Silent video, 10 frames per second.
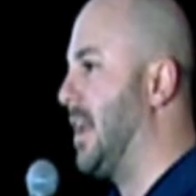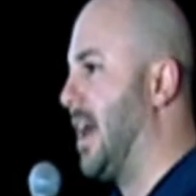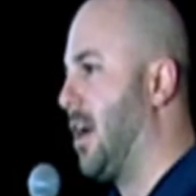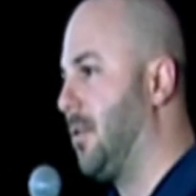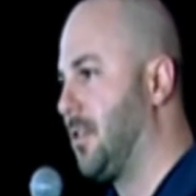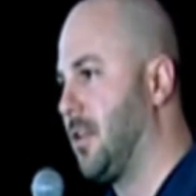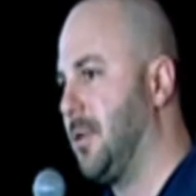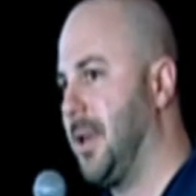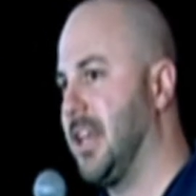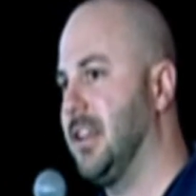now is going to
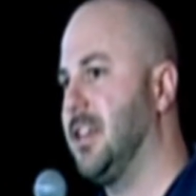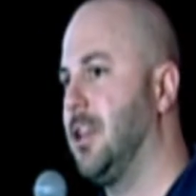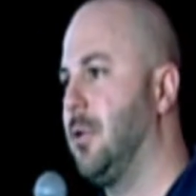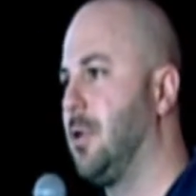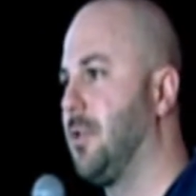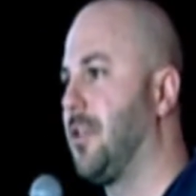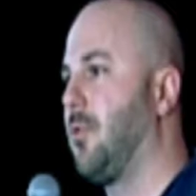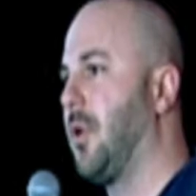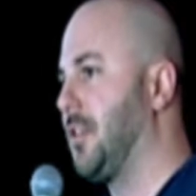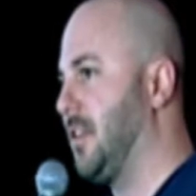be continuing with our
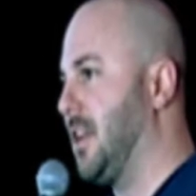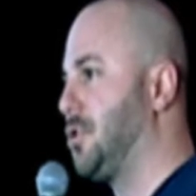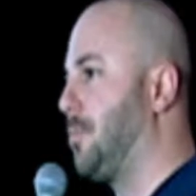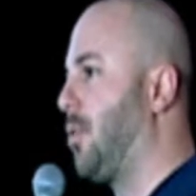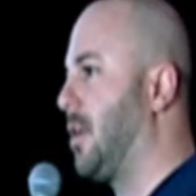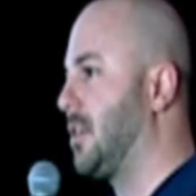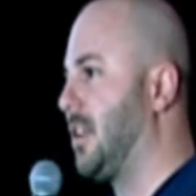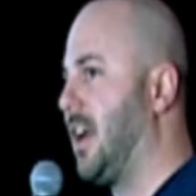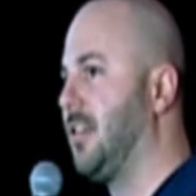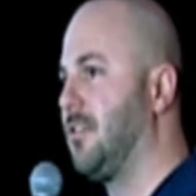residential product
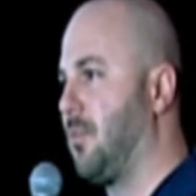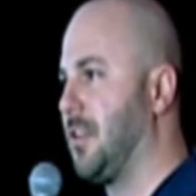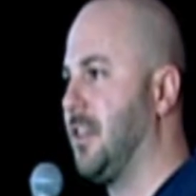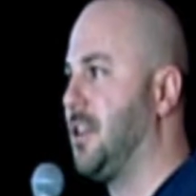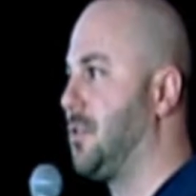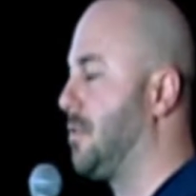lines, residential